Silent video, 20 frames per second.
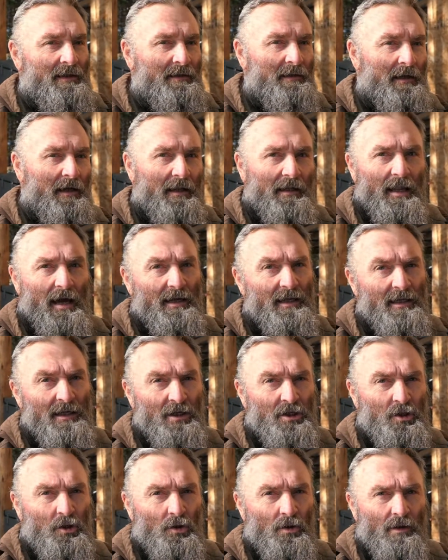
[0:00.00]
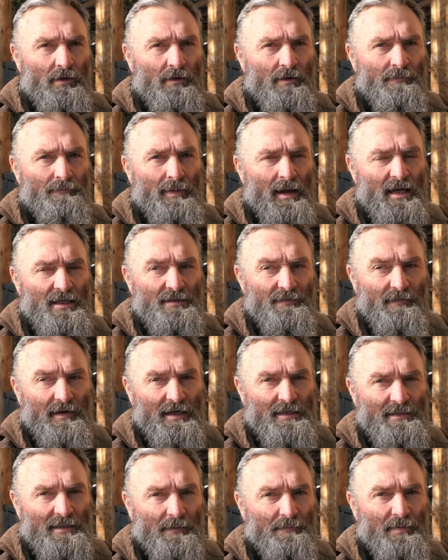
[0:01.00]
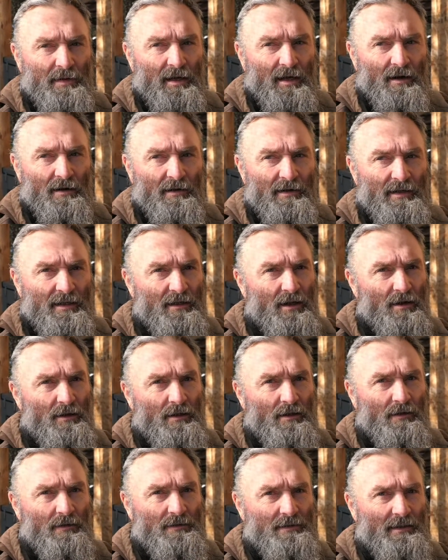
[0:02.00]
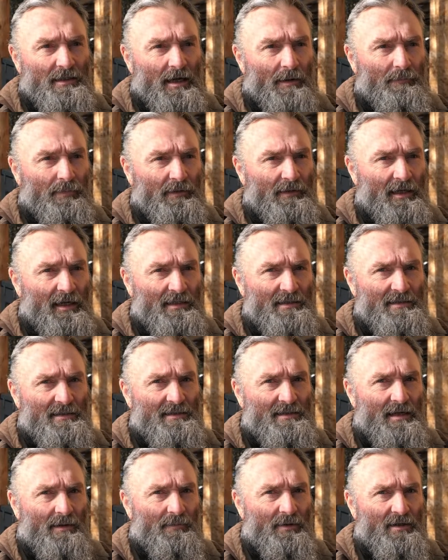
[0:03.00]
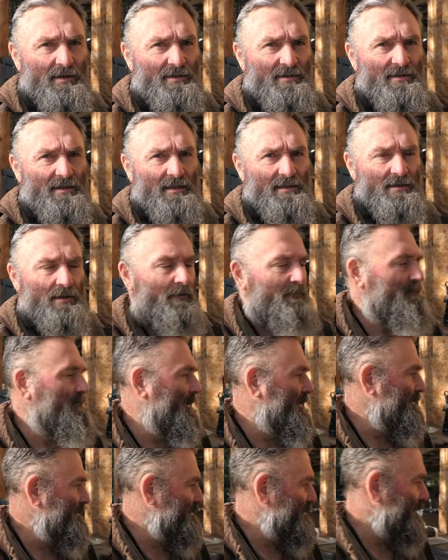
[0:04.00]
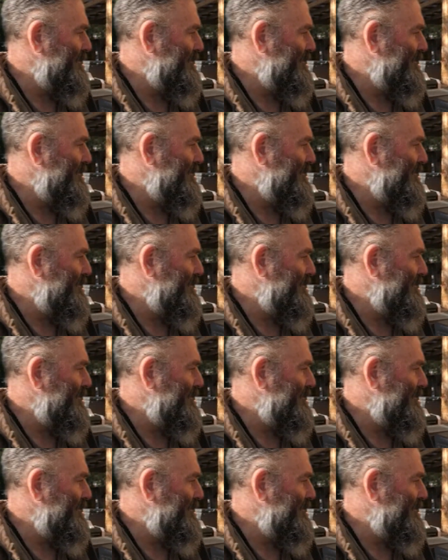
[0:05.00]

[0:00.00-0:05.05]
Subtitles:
Lugging a cooler and bags of ice up here and it only lasts a couple of days in summer is not fun.